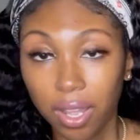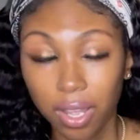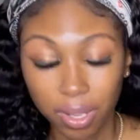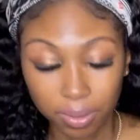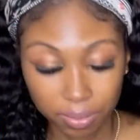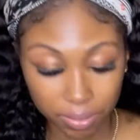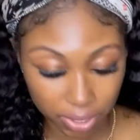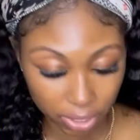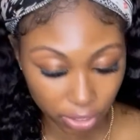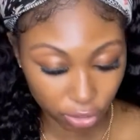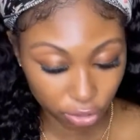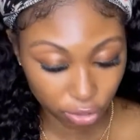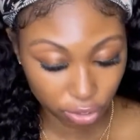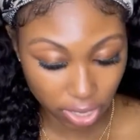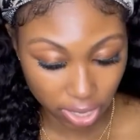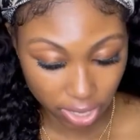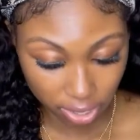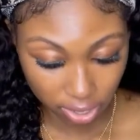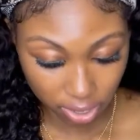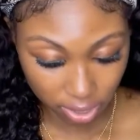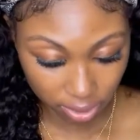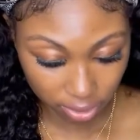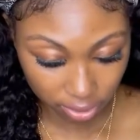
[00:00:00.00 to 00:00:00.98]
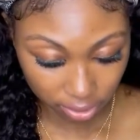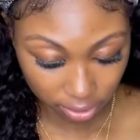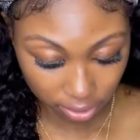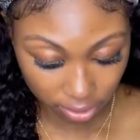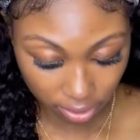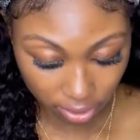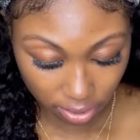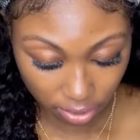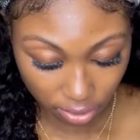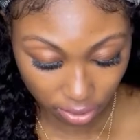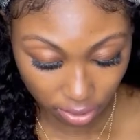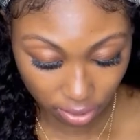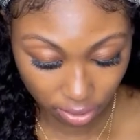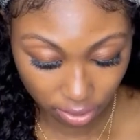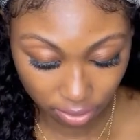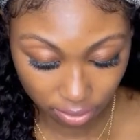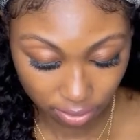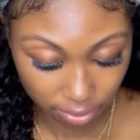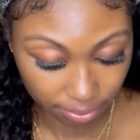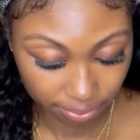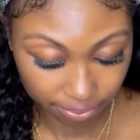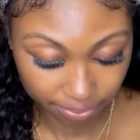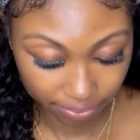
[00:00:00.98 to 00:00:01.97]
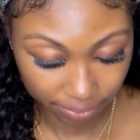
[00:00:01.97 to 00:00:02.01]
I'm gonna try this.
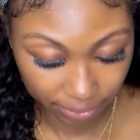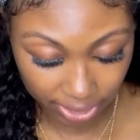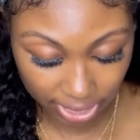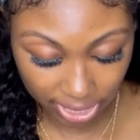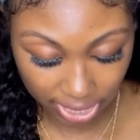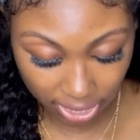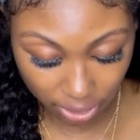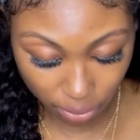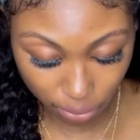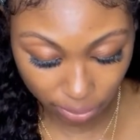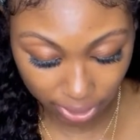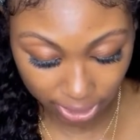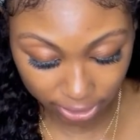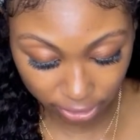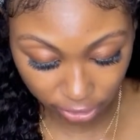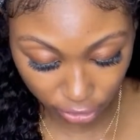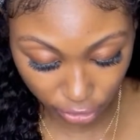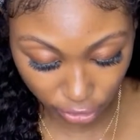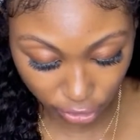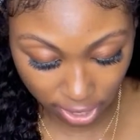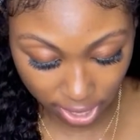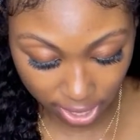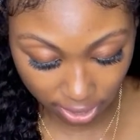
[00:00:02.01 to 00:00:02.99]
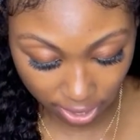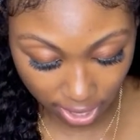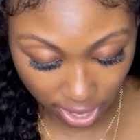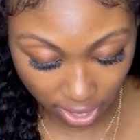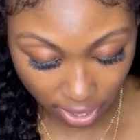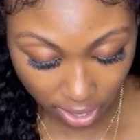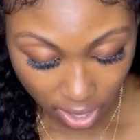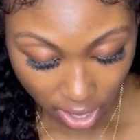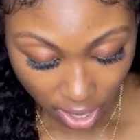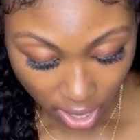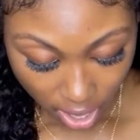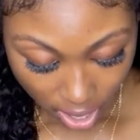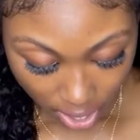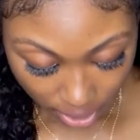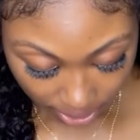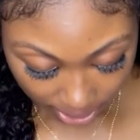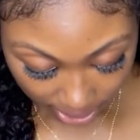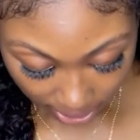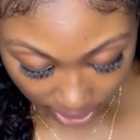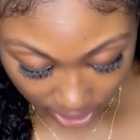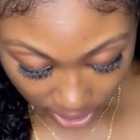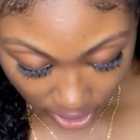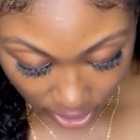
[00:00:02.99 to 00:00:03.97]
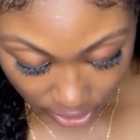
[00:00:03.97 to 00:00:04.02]
Can't wait to try that. Okay,
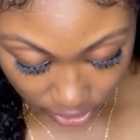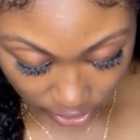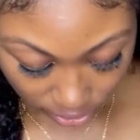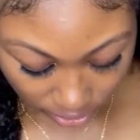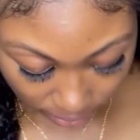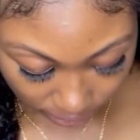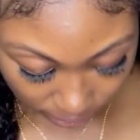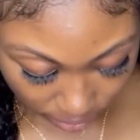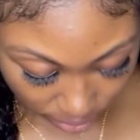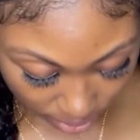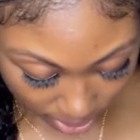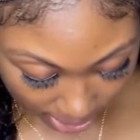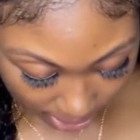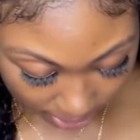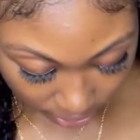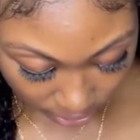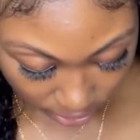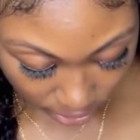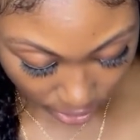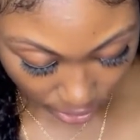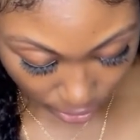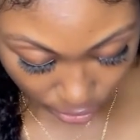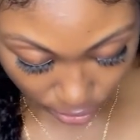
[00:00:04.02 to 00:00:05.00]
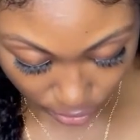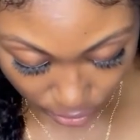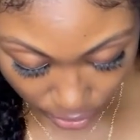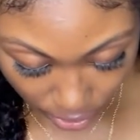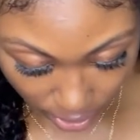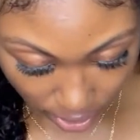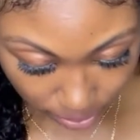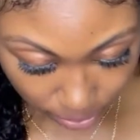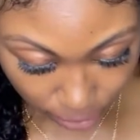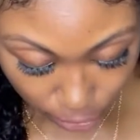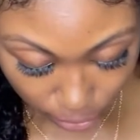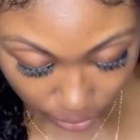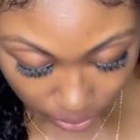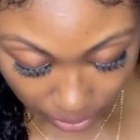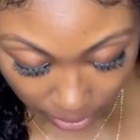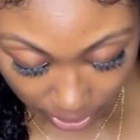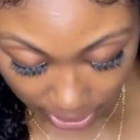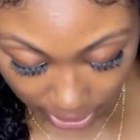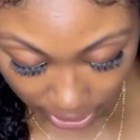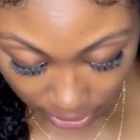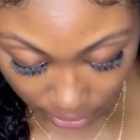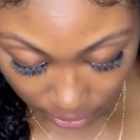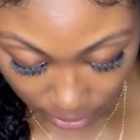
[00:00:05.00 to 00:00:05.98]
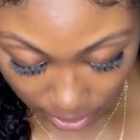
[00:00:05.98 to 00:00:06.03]
so if you guys know, you know I'm super
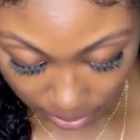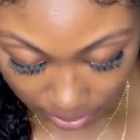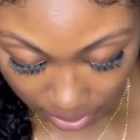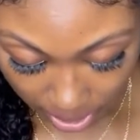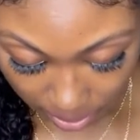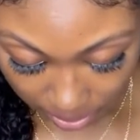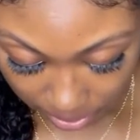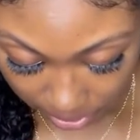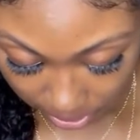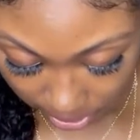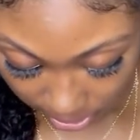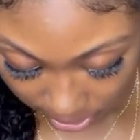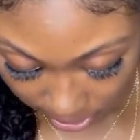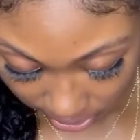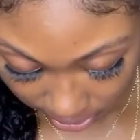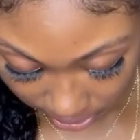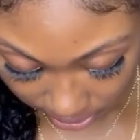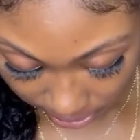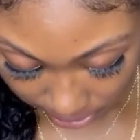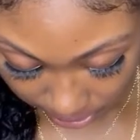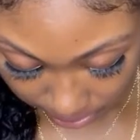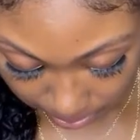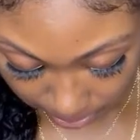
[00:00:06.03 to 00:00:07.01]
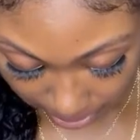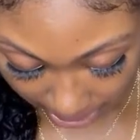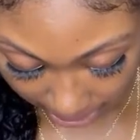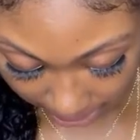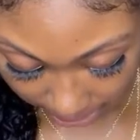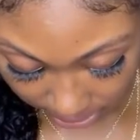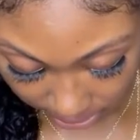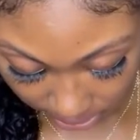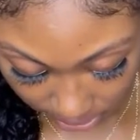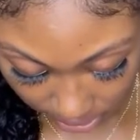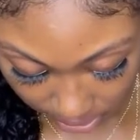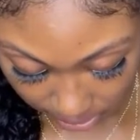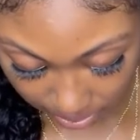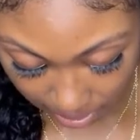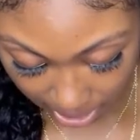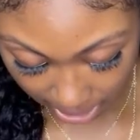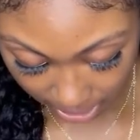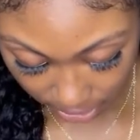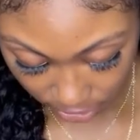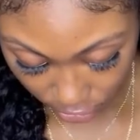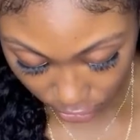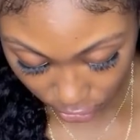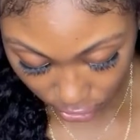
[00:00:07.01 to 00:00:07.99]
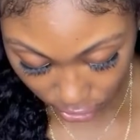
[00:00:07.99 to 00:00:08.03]
anal about putting things back into
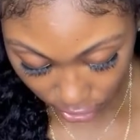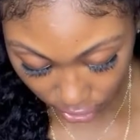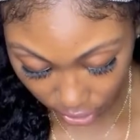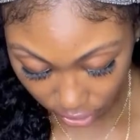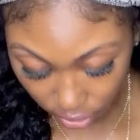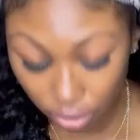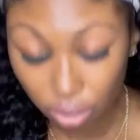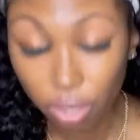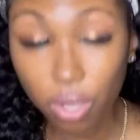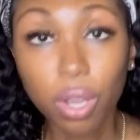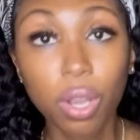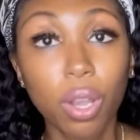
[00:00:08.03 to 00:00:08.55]
packaging.